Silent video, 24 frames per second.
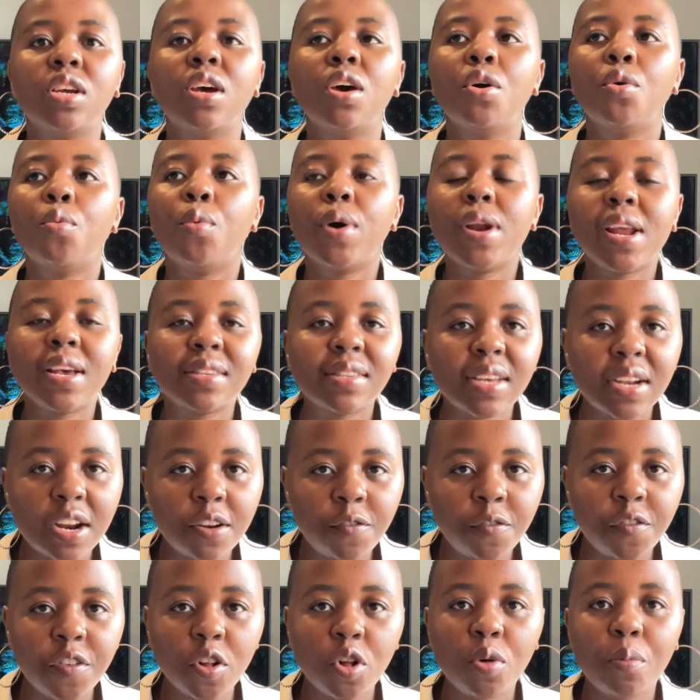When I started
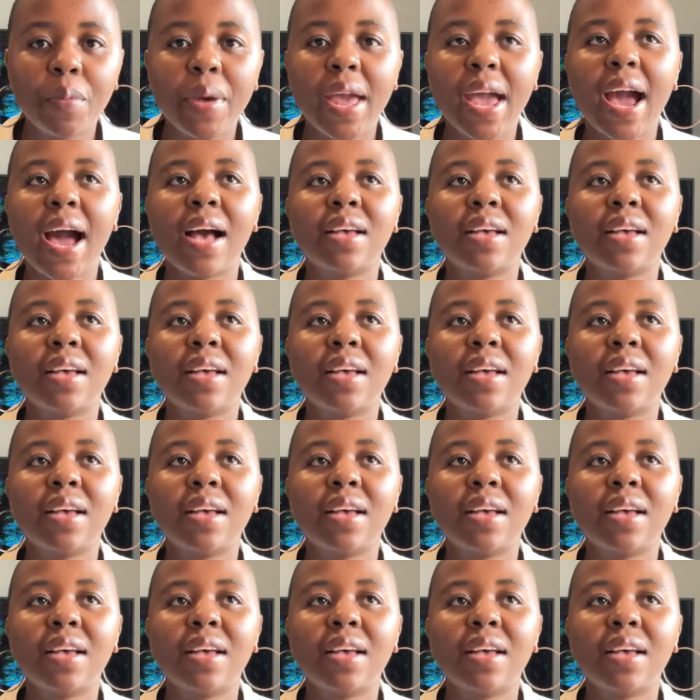filming,